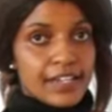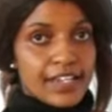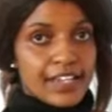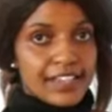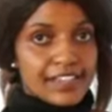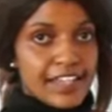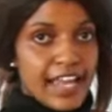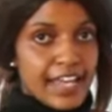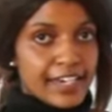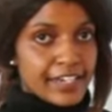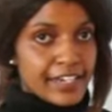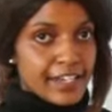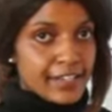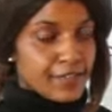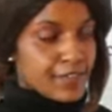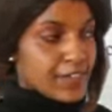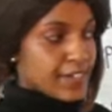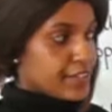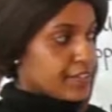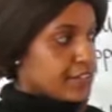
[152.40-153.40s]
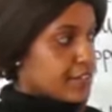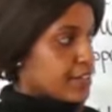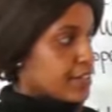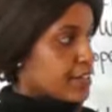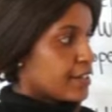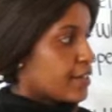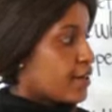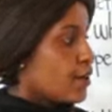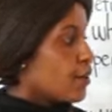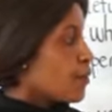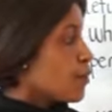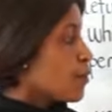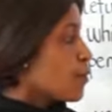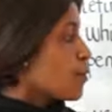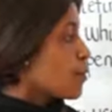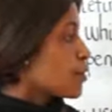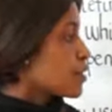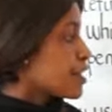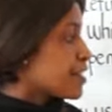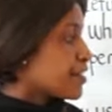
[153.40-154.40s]
is an event.
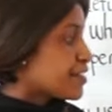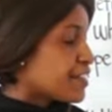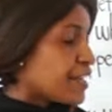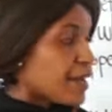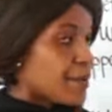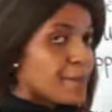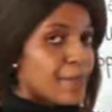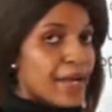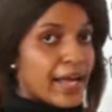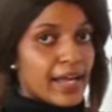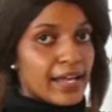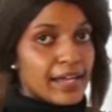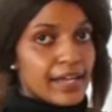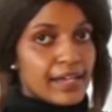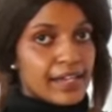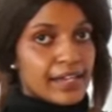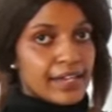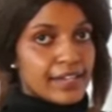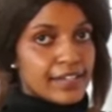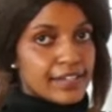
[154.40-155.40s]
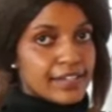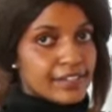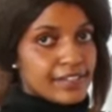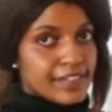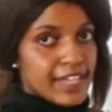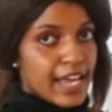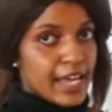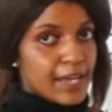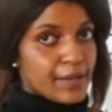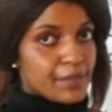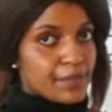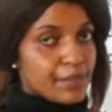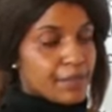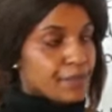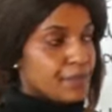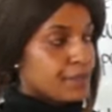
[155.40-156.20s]
December is time.